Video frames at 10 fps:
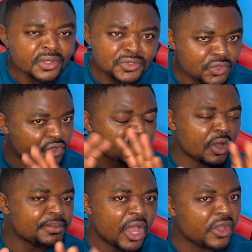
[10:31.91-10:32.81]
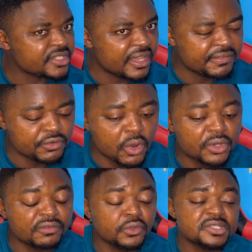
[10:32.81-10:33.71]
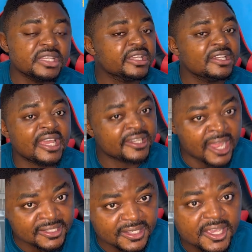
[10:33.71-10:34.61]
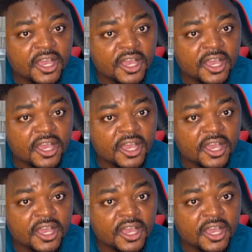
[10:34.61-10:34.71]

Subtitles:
So just calm down yourself if you are one of those thinking like that.